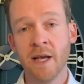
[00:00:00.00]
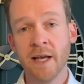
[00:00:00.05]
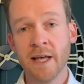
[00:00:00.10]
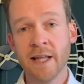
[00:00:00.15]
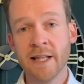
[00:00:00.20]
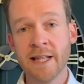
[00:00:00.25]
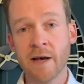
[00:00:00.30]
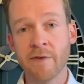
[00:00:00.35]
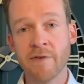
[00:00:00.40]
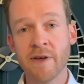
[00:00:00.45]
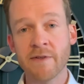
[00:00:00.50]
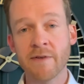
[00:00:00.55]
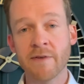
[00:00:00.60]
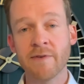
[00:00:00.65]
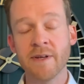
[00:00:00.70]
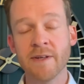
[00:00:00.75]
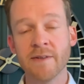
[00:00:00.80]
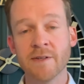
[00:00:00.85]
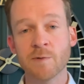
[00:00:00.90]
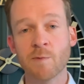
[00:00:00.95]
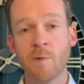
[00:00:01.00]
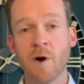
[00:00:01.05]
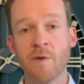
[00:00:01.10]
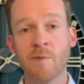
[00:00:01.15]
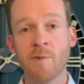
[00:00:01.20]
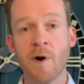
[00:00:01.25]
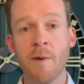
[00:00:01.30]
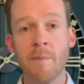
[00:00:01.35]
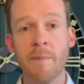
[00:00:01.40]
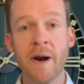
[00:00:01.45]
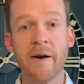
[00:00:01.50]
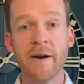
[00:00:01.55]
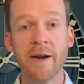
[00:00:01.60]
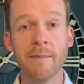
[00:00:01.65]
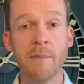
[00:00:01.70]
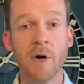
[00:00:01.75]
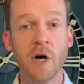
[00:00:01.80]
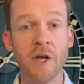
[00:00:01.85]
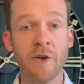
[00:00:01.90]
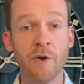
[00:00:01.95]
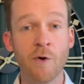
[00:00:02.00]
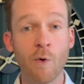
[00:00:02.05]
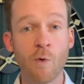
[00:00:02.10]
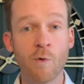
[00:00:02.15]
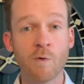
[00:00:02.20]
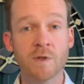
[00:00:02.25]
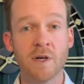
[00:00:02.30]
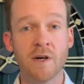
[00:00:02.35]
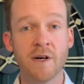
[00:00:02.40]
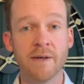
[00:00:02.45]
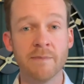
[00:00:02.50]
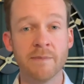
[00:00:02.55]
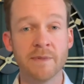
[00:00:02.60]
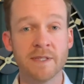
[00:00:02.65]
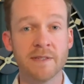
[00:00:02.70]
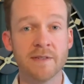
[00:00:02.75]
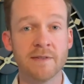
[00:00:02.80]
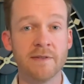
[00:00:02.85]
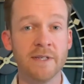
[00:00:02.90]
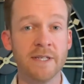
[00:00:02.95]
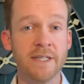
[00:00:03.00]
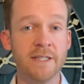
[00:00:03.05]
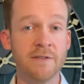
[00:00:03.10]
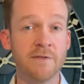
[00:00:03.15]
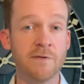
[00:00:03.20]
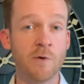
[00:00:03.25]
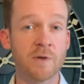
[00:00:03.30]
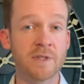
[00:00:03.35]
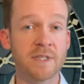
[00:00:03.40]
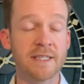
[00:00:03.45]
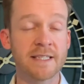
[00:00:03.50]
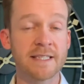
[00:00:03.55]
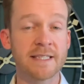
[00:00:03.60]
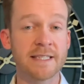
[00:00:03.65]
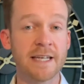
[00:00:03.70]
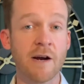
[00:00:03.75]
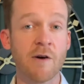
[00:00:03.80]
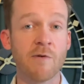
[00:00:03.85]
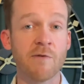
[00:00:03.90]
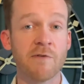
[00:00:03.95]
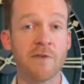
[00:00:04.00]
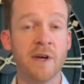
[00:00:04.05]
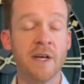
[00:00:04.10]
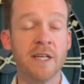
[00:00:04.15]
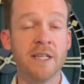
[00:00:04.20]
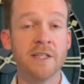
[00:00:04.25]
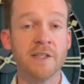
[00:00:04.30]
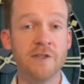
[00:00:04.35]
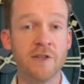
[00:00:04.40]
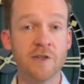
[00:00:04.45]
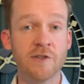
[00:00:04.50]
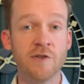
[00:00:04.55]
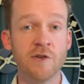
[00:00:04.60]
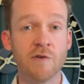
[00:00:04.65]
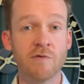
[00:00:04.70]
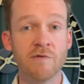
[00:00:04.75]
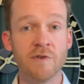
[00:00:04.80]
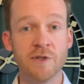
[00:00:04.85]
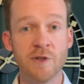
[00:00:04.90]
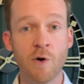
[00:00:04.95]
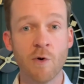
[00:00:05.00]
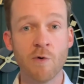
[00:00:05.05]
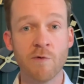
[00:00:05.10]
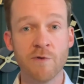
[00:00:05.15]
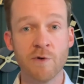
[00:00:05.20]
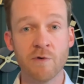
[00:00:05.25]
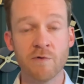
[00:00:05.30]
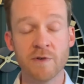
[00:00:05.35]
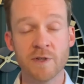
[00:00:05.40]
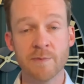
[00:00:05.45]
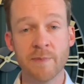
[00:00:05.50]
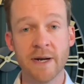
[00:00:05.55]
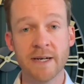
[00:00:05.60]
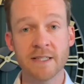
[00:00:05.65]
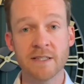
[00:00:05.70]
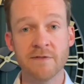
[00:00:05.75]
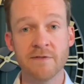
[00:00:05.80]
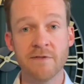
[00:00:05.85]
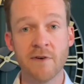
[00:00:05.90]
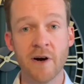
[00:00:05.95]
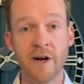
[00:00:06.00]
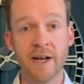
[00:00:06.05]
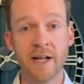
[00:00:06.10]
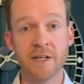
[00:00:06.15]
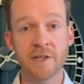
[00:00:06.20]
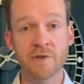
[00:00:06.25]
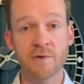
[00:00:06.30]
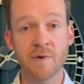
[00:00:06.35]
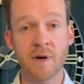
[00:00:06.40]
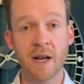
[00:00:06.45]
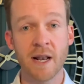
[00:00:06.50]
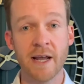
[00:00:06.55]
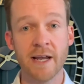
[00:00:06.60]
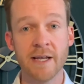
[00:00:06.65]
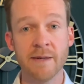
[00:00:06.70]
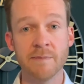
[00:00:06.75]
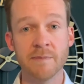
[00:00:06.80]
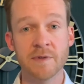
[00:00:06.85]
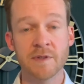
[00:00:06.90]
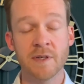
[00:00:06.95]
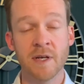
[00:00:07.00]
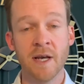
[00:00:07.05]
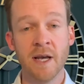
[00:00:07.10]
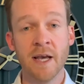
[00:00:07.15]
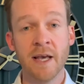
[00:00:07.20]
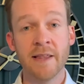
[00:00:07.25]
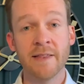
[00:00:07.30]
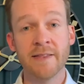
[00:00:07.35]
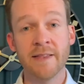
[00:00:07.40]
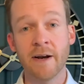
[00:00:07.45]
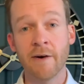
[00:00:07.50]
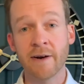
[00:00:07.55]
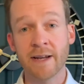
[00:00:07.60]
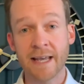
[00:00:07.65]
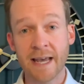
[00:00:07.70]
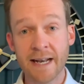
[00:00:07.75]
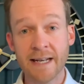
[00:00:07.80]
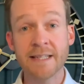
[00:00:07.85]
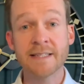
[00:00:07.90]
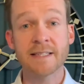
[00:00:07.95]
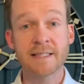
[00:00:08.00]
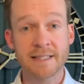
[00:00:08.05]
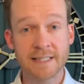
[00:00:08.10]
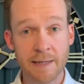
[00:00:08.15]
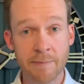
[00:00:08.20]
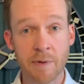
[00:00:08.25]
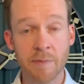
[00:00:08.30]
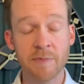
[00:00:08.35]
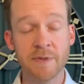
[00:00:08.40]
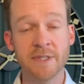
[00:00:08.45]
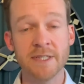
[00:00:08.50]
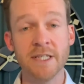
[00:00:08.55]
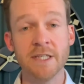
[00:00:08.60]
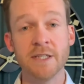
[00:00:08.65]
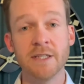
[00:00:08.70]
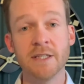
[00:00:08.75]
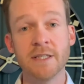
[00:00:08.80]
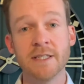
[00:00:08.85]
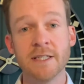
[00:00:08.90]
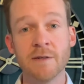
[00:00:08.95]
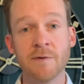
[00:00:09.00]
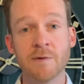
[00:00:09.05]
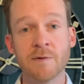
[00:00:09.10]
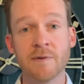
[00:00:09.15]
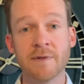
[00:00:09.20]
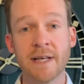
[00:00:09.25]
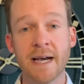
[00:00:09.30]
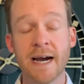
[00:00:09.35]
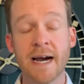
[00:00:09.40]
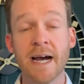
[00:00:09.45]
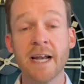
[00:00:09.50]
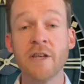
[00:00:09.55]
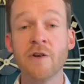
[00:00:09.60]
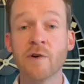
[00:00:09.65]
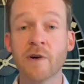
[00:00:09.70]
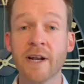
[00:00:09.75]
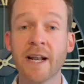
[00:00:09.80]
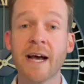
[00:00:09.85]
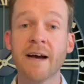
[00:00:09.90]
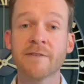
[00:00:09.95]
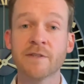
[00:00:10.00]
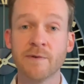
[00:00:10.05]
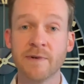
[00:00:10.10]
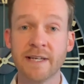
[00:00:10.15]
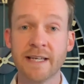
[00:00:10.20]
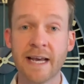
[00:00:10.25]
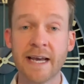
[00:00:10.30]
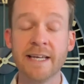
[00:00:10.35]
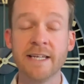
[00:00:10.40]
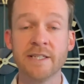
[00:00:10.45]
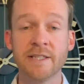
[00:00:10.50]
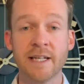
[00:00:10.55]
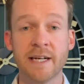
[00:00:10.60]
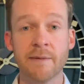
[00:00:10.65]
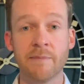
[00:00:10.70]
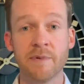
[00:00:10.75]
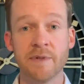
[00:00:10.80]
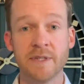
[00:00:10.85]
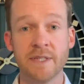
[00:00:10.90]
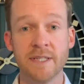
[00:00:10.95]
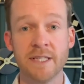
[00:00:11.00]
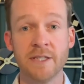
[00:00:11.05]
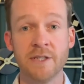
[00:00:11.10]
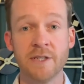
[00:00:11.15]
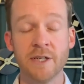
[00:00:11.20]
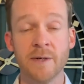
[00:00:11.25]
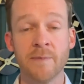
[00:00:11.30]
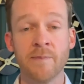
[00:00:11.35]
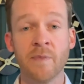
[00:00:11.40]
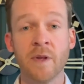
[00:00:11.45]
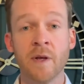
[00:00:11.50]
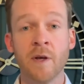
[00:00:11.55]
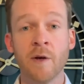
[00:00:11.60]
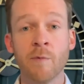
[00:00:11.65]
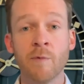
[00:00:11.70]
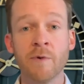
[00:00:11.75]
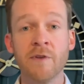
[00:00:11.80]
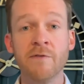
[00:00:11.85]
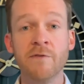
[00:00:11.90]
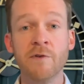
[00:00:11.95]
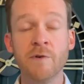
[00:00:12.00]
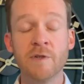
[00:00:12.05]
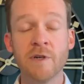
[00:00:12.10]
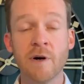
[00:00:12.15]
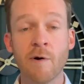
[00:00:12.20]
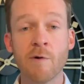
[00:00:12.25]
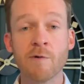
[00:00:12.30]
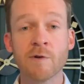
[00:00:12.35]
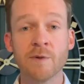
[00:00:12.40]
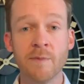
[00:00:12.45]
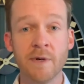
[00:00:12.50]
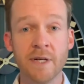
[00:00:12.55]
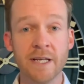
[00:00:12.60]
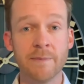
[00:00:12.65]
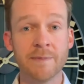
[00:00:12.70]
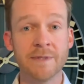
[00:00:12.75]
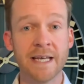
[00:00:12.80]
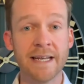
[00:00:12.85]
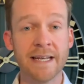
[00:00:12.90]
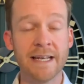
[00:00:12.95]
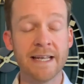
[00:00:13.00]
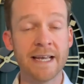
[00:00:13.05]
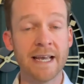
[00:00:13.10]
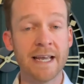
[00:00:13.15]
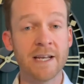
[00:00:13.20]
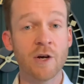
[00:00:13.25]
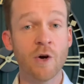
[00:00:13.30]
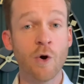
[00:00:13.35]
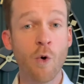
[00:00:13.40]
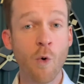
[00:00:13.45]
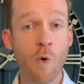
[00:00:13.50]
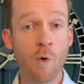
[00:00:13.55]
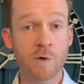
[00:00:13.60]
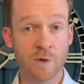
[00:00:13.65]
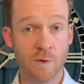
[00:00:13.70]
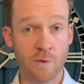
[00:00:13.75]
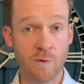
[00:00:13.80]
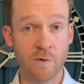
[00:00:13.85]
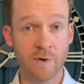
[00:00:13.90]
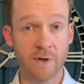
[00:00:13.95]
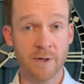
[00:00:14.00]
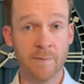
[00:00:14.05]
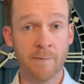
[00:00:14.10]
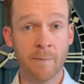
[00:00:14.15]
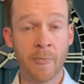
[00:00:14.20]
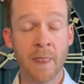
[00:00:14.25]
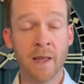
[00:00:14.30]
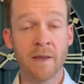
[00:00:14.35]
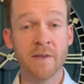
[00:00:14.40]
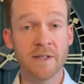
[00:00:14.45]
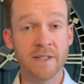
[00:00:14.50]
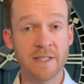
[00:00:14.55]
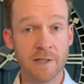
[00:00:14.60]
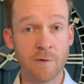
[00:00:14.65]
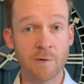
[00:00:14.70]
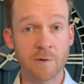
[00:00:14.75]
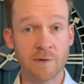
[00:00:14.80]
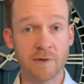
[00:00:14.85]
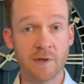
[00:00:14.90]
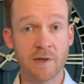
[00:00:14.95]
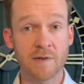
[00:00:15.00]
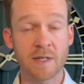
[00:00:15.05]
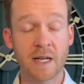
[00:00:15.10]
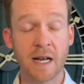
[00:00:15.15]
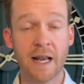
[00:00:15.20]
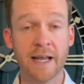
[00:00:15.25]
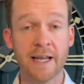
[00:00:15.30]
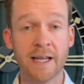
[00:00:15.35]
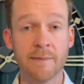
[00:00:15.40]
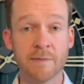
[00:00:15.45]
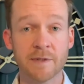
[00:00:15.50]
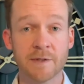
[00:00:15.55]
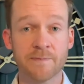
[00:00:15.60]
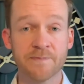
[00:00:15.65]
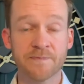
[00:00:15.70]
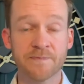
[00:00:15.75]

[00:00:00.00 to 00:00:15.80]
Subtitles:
Now, the other thing that's worthwhile bearing in mind at all times is the divorce itself does not resolve your respective financial claims. There again is a separate procedure that deals with that, and you're going to have to engage that procedure with a view to ultimately obtaining a court order that deals with those claims.